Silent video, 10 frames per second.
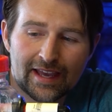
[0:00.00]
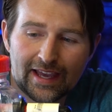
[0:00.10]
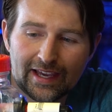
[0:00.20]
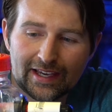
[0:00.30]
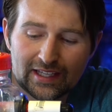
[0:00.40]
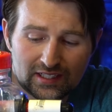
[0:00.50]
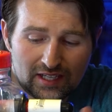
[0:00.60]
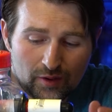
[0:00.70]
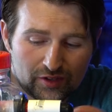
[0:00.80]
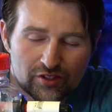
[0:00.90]
and
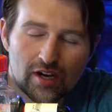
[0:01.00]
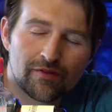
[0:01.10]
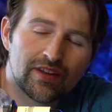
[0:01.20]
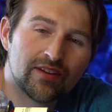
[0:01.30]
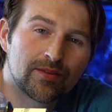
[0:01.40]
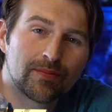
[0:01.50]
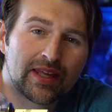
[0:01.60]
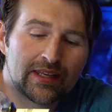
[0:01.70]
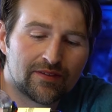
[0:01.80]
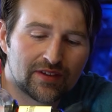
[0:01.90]
now we're gonna try it for this.
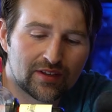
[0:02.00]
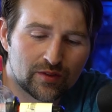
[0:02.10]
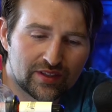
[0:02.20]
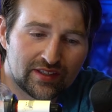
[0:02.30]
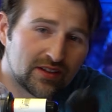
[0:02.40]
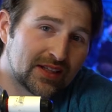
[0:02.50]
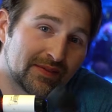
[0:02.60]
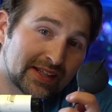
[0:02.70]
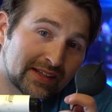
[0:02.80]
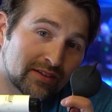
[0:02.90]
And if you guys want these, I'll leave
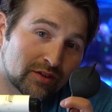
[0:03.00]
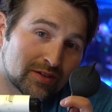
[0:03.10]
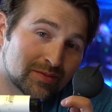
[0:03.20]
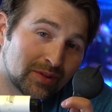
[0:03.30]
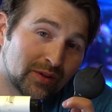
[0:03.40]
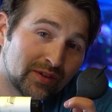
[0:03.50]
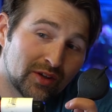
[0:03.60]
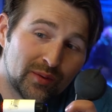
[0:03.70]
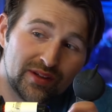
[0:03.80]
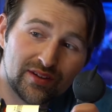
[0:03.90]
a link in the description below as
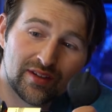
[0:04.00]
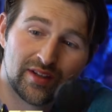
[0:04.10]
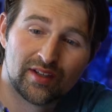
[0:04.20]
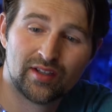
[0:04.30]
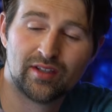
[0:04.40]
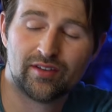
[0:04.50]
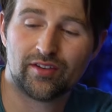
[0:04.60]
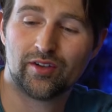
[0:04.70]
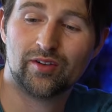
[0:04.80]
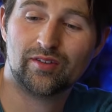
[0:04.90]
always.
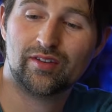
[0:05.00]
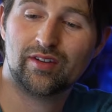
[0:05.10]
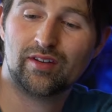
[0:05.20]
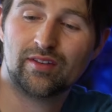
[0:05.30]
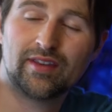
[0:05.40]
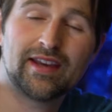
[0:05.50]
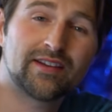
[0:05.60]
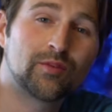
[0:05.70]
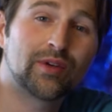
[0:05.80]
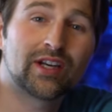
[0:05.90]
So
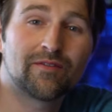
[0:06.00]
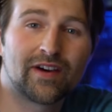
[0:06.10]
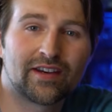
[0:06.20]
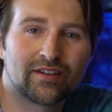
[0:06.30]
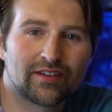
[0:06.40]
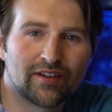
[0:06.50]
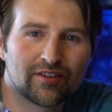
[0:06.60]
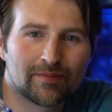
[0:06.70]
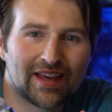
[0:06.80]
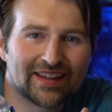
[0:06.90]
next we gotta find ourselves
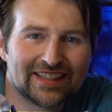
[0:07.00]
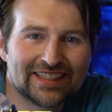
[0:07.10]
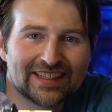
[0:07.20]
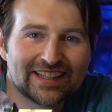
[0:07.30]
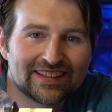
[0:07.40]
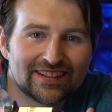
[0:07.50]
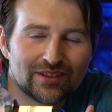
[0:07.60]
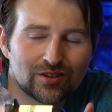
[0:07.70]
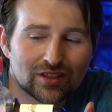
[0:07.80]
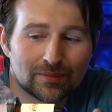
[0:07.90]
some LED lights to
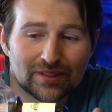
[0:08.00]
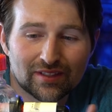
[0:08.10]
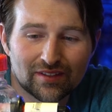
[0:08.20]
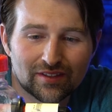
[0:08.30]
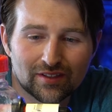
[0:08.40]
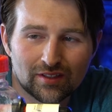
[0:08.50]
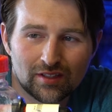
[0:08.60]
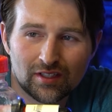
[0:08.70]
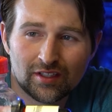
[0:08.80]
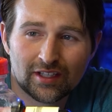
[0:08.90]
use on the build. So
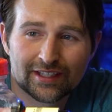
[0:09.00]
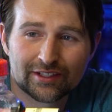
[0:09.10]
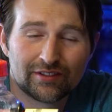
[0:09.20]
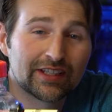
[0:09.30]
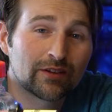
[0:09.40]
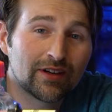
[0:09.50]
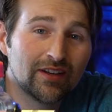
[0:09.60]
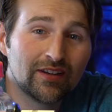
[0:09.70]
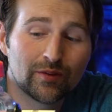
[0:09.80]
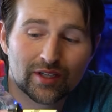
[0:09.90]
I'm gonna go digging
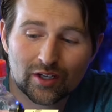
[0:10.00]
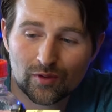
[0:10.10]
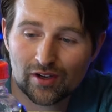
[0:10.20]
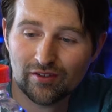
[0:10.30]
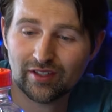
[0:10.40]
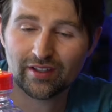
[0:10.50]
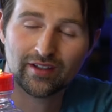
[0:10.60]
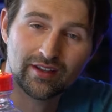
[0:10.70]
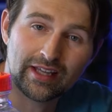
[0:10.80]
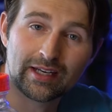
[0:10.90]
around and see what I got around to
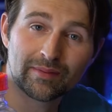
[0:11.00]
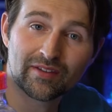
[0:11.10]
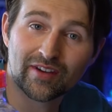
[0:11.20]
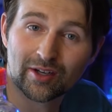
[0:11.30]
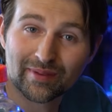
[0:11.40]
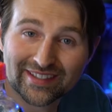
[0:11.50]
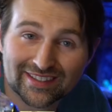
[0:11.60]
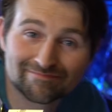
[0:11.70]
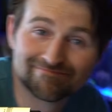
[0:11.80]
light up this phytoplankton.